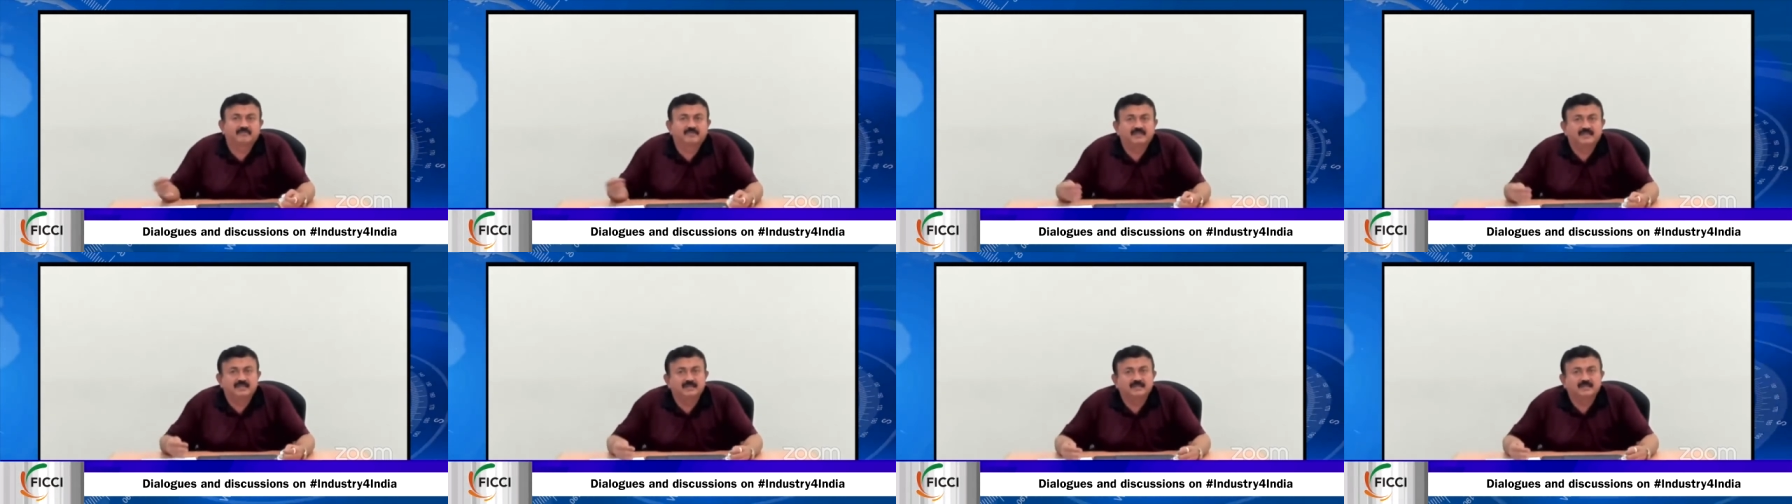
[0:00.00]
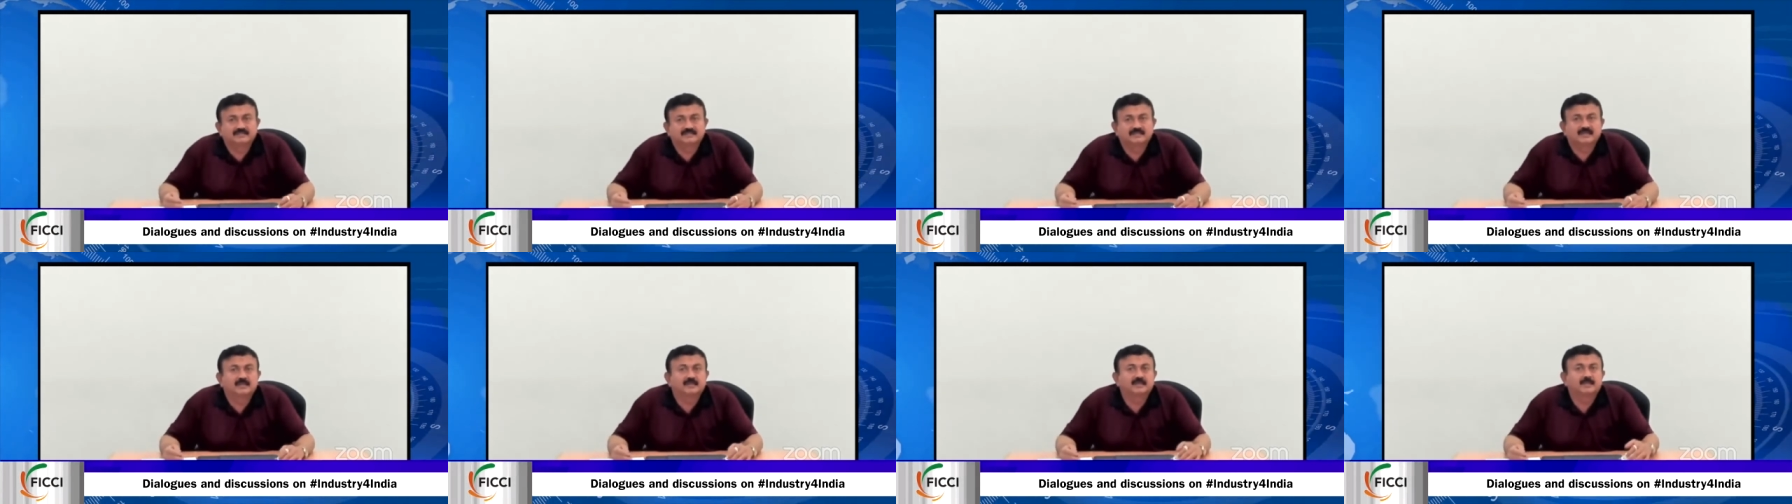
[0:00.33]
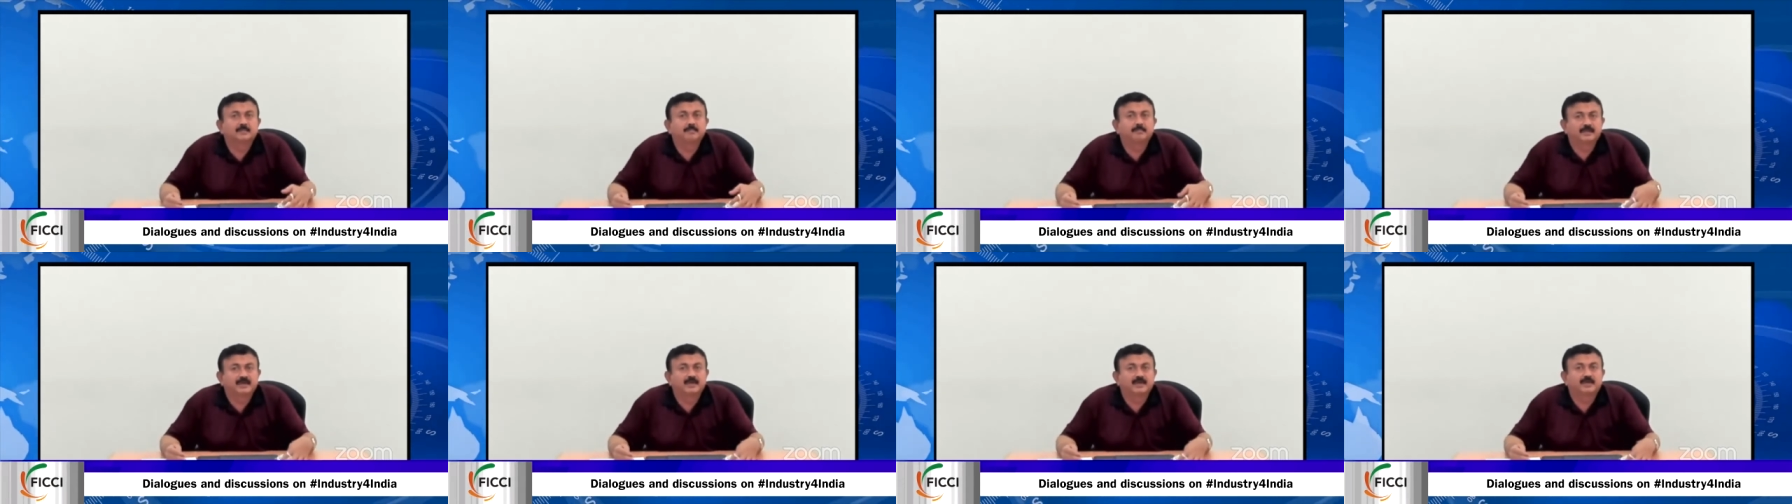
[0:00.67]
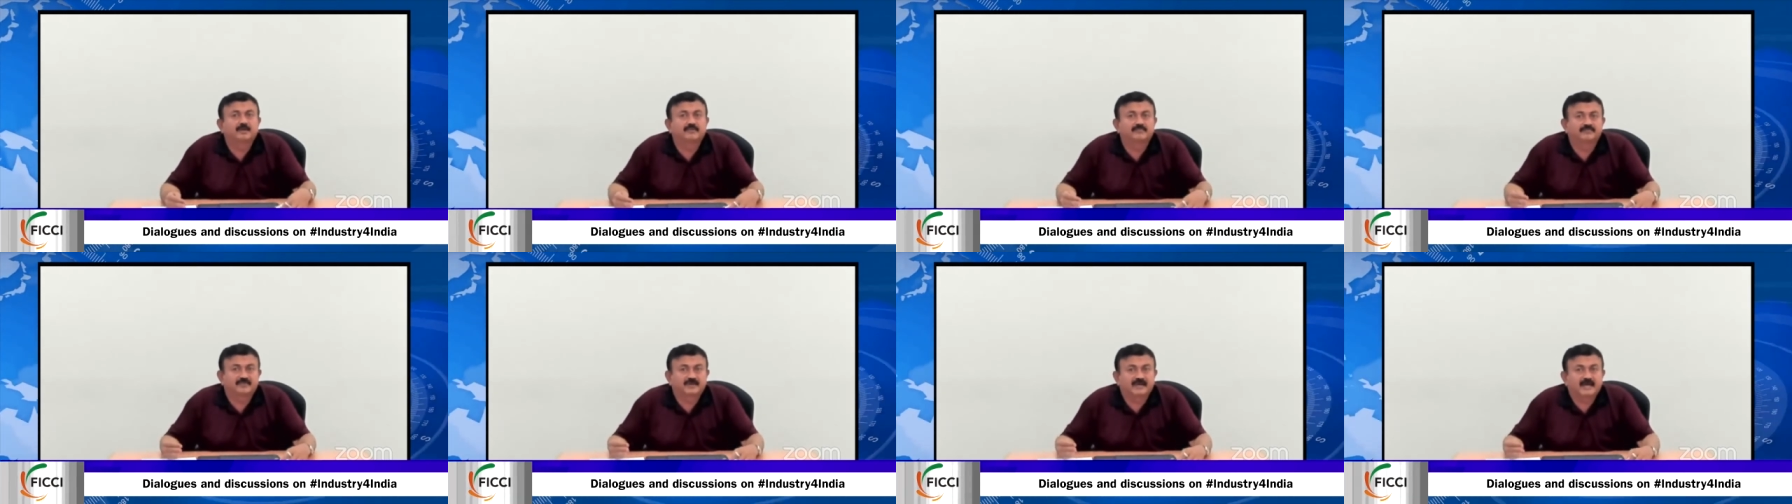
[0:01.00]
within a certain
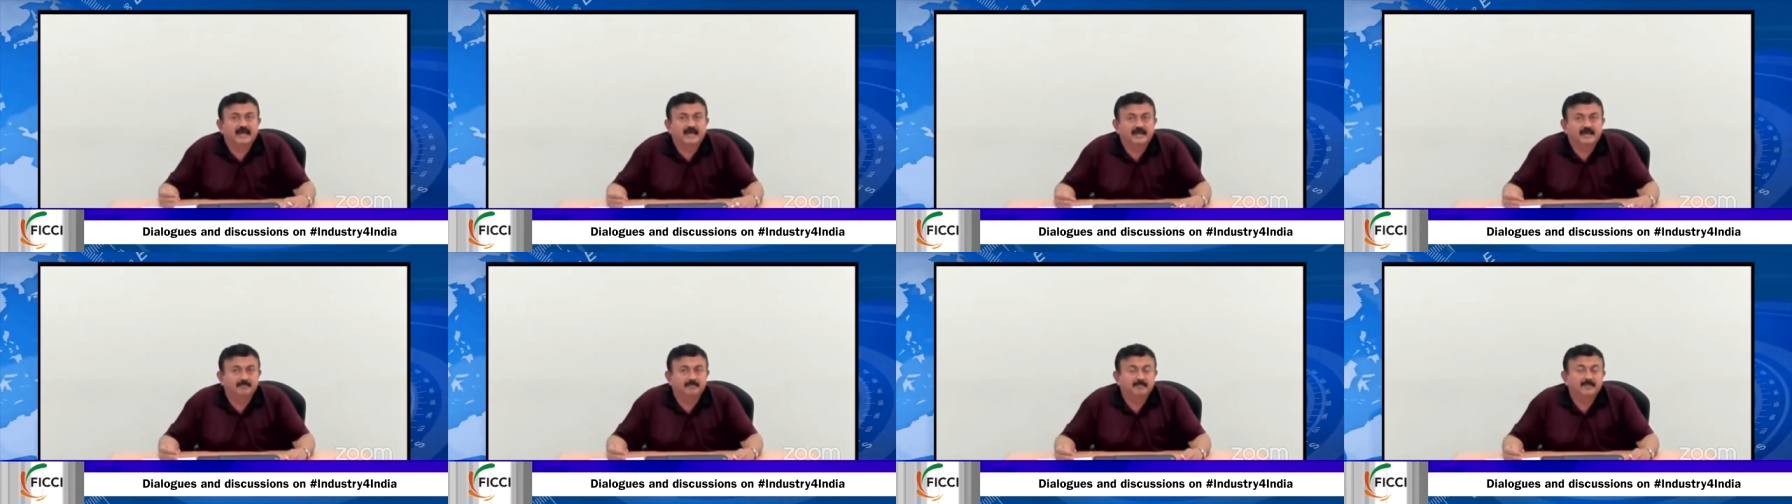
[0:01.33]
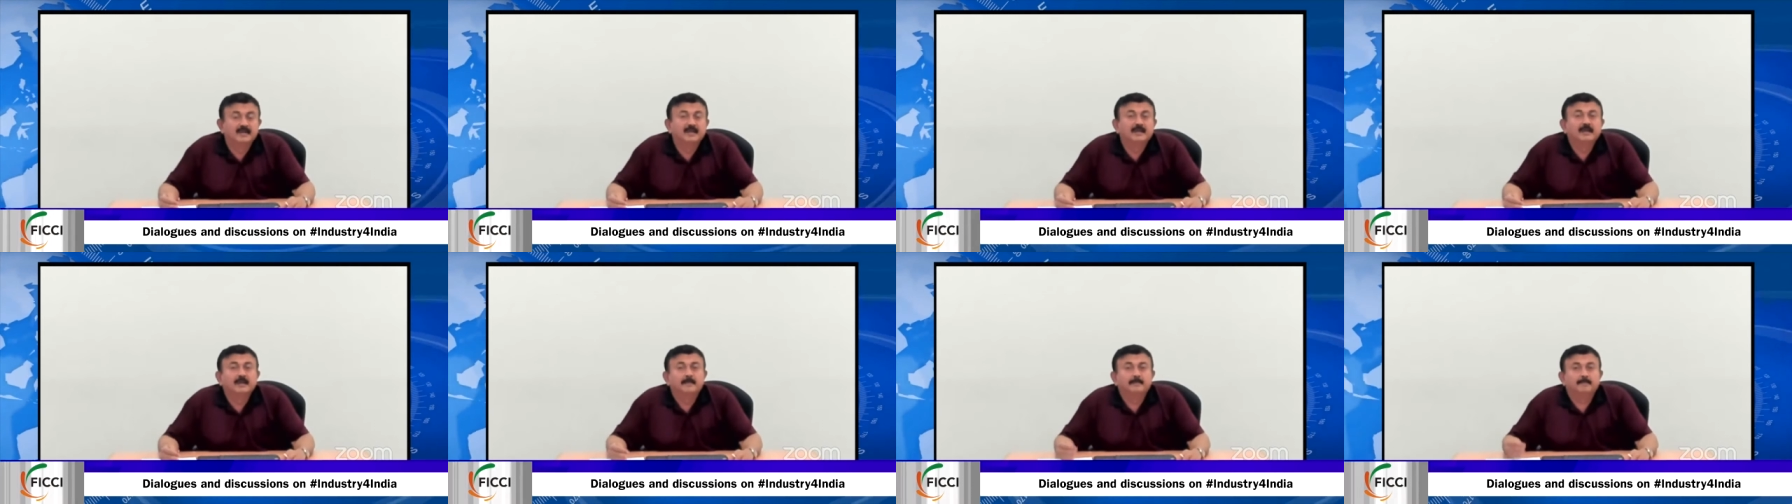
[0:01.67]
period of time.